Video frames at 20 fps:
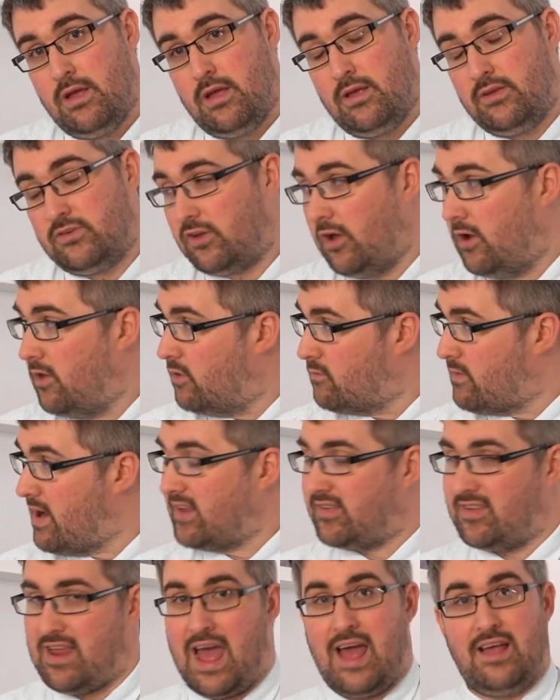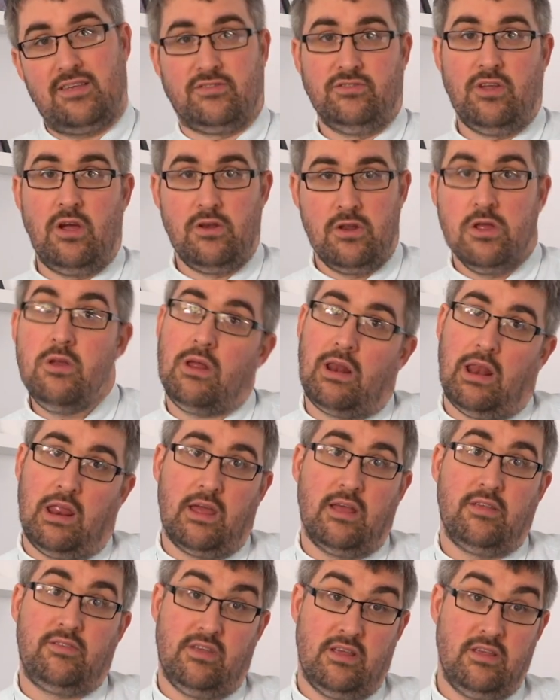So the reason it has no
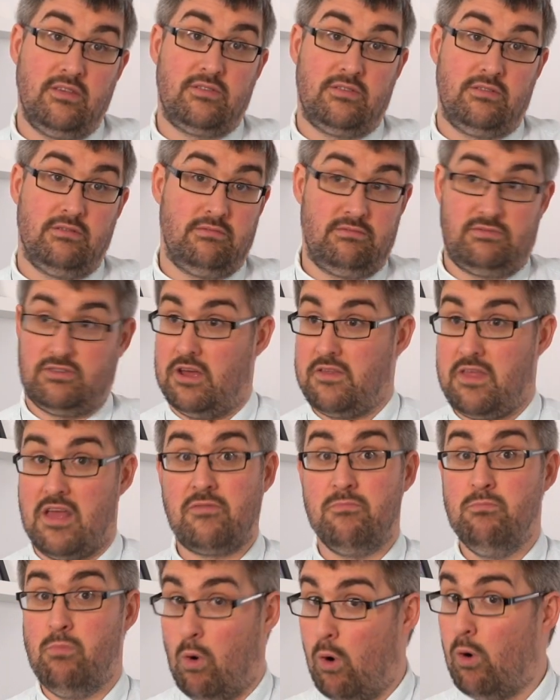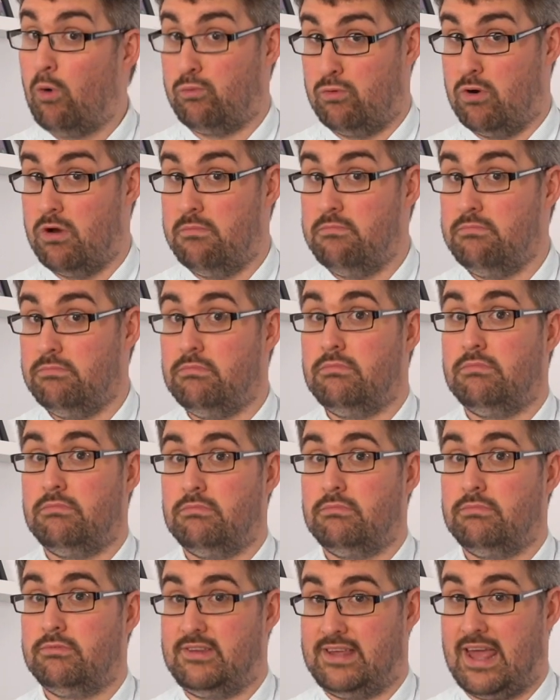nucleus is so there's more room
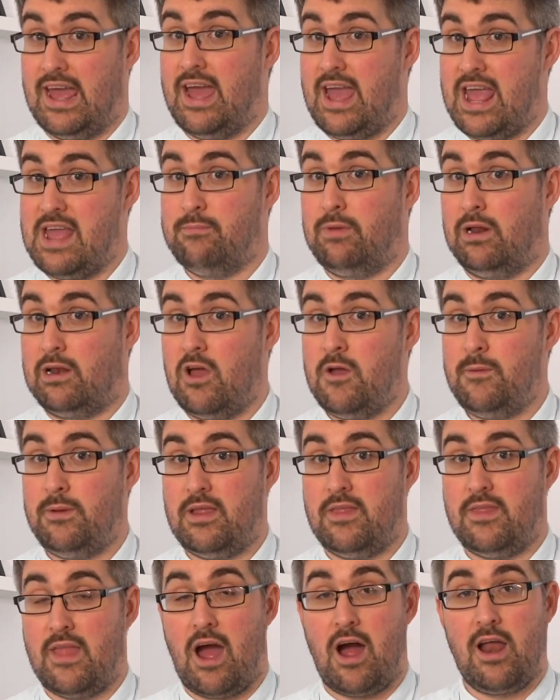to get hemoglobin in there.